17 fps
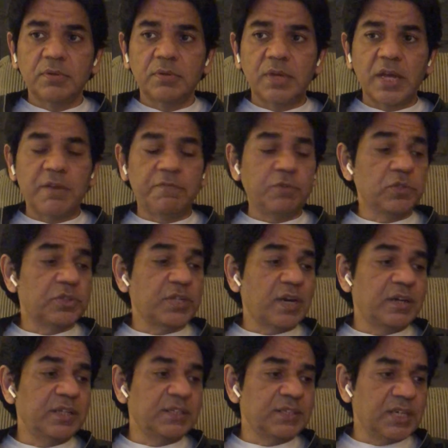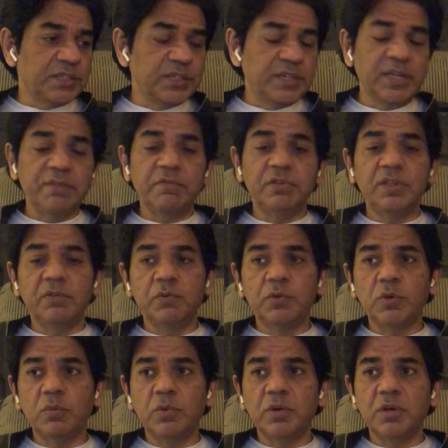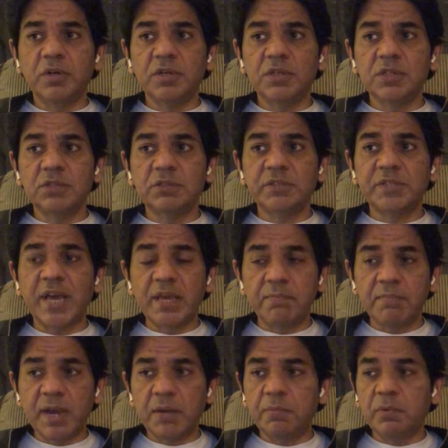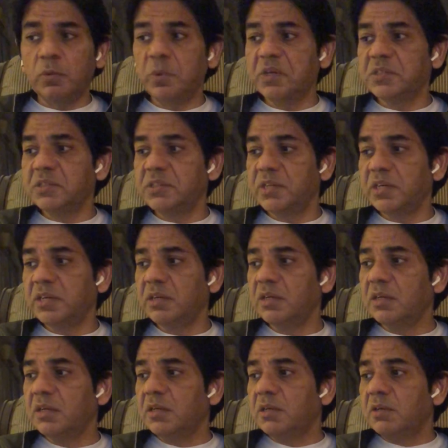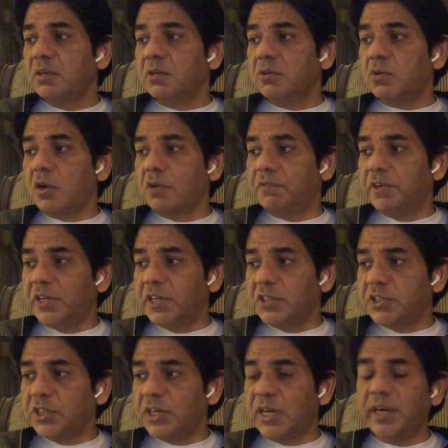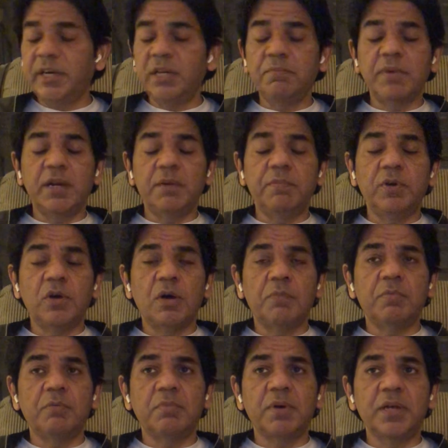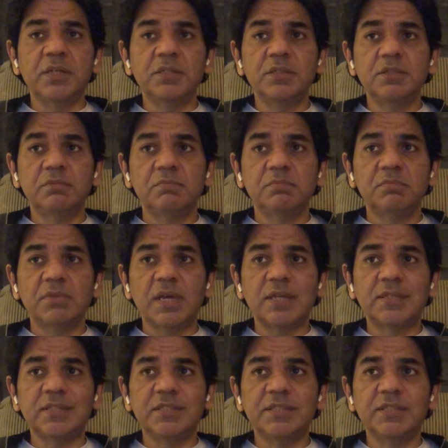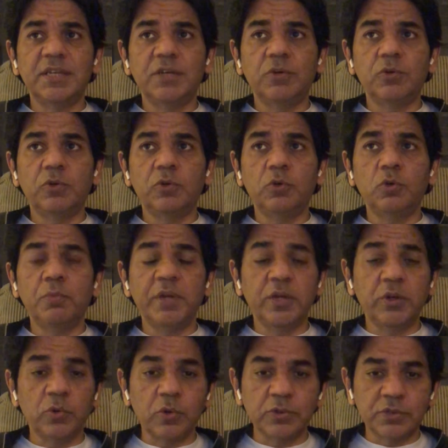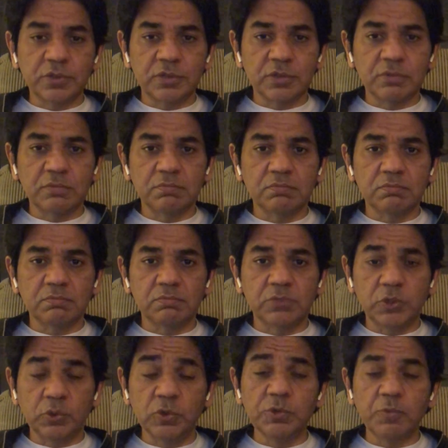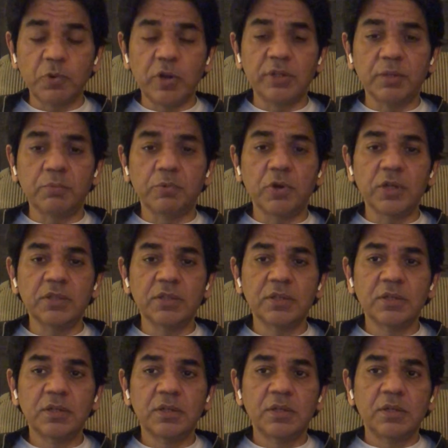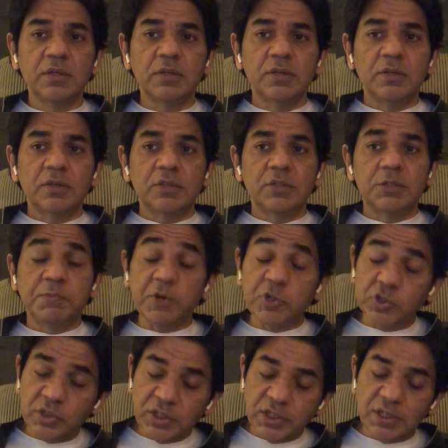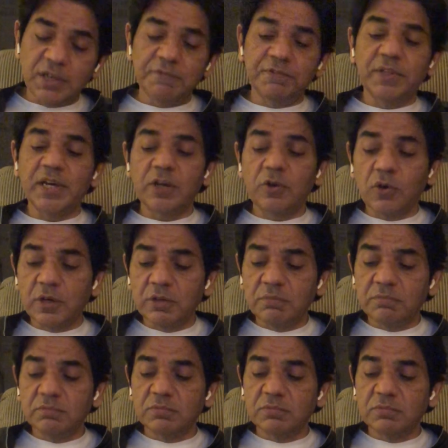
And if you start discussing everything with your workers, time might be wasted, confidentiality might be compromised. As they say, too many cooks do spoil the broth, especially if they are not,